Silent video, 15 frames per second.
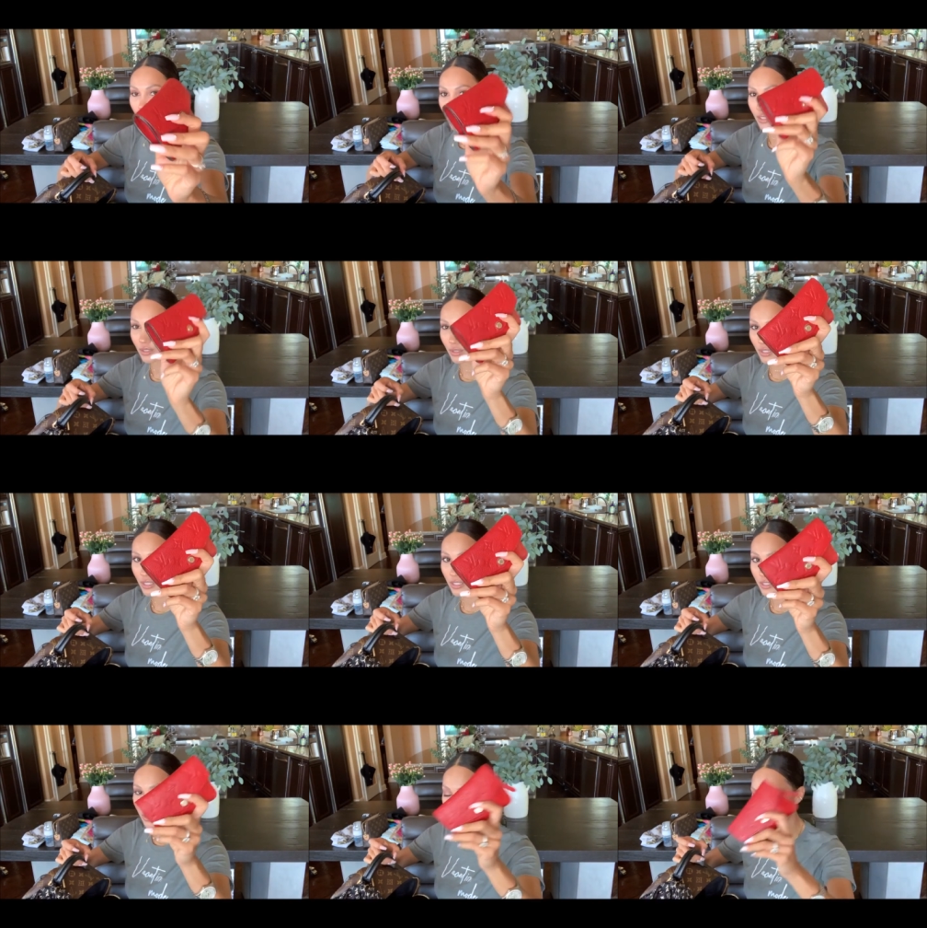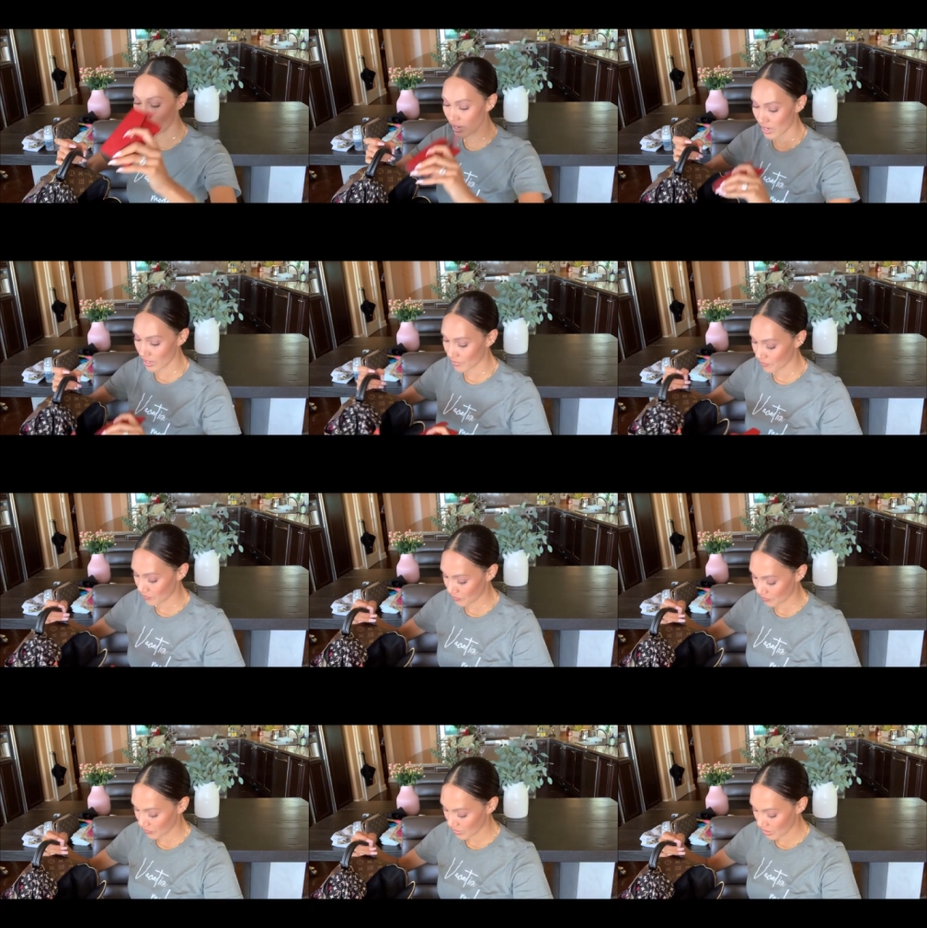So this is great.
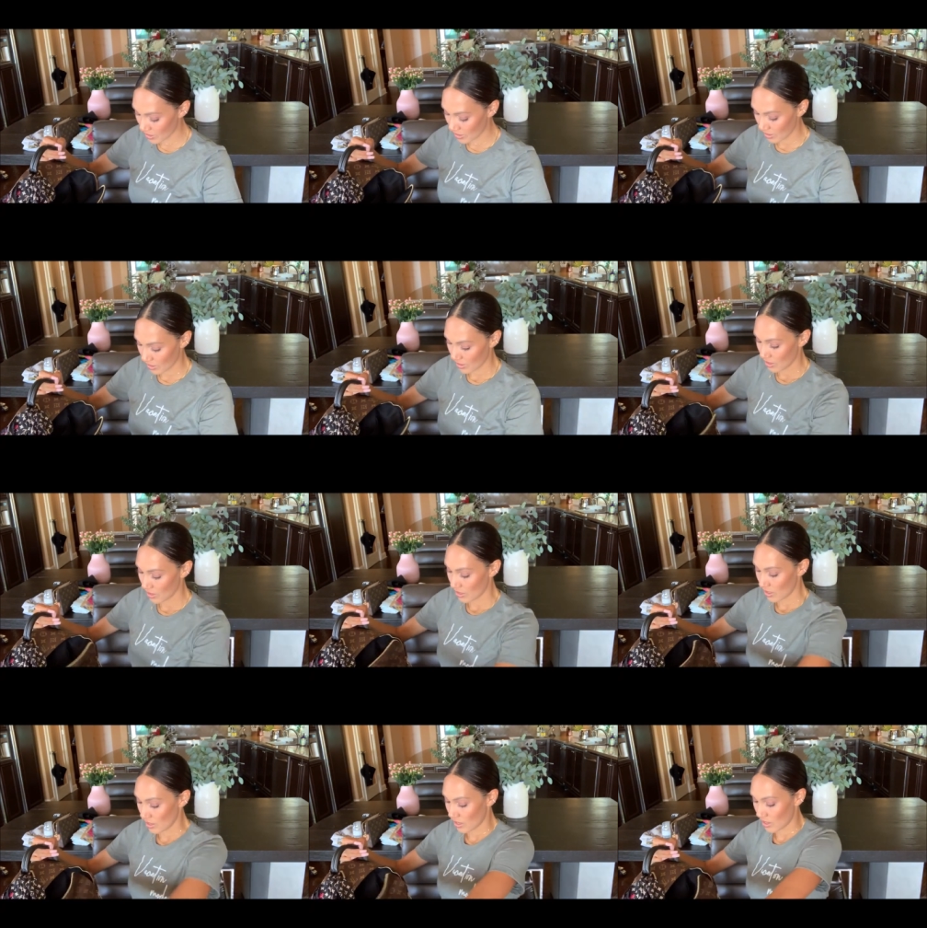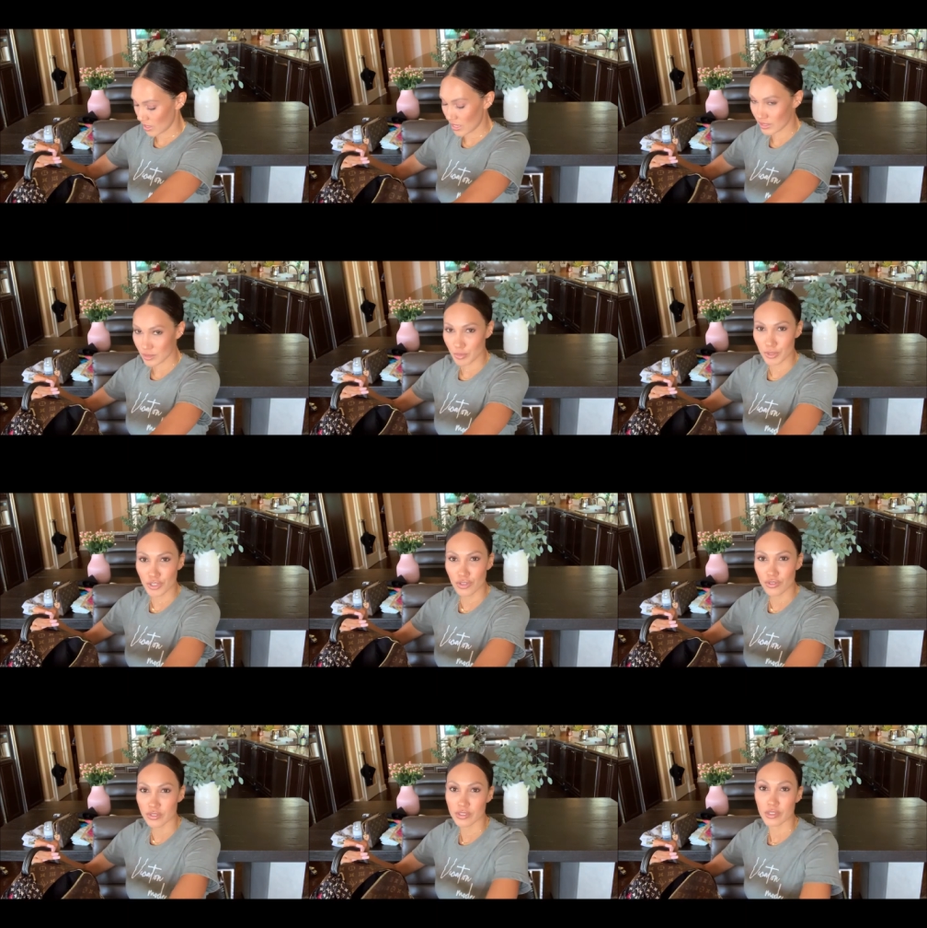That's been
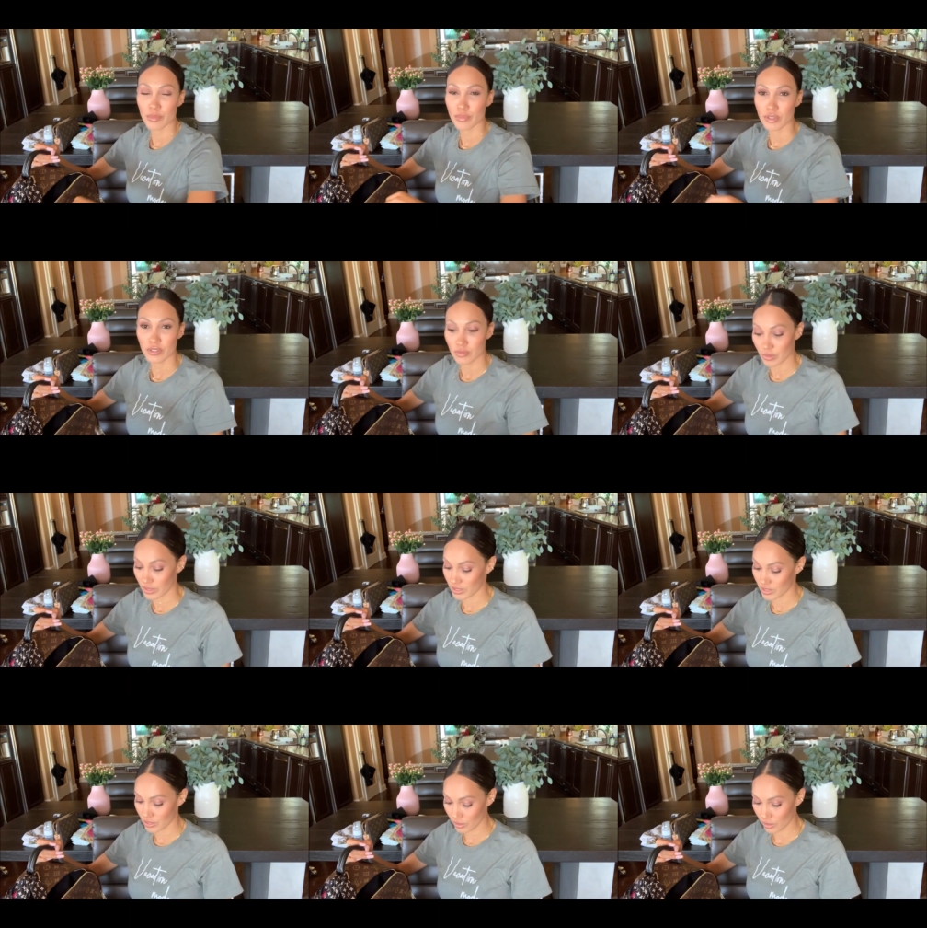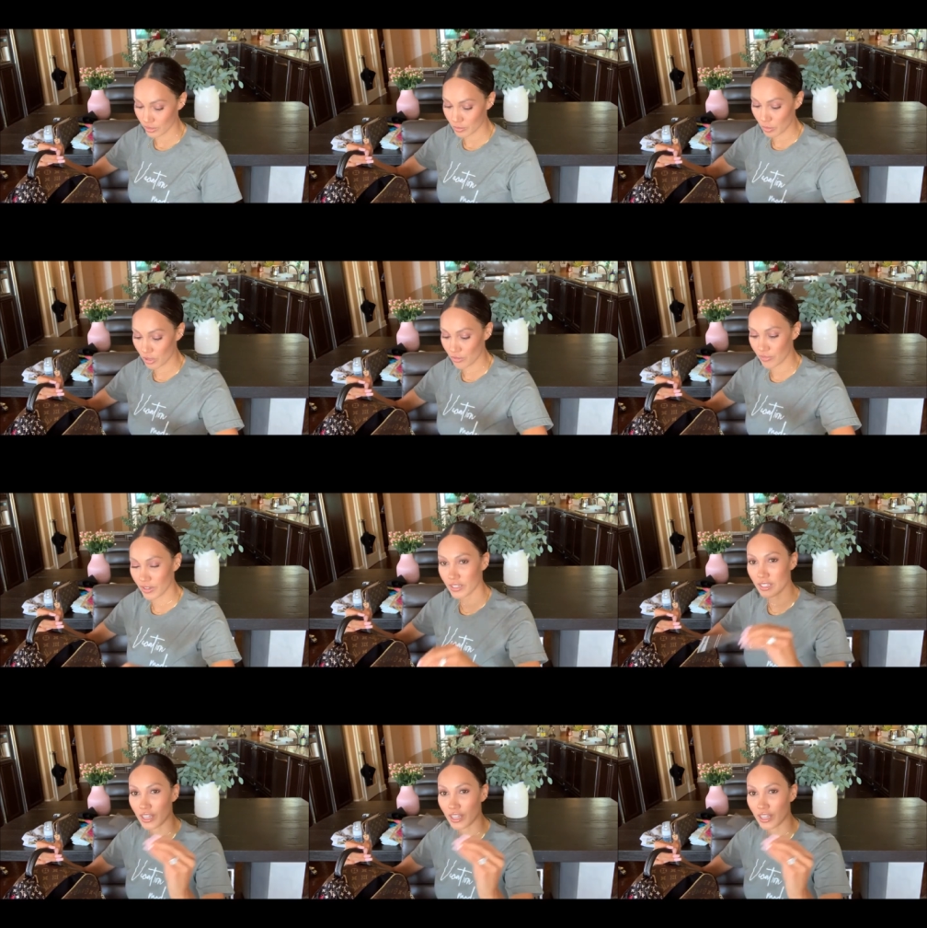used and abused, but it still looks perfect.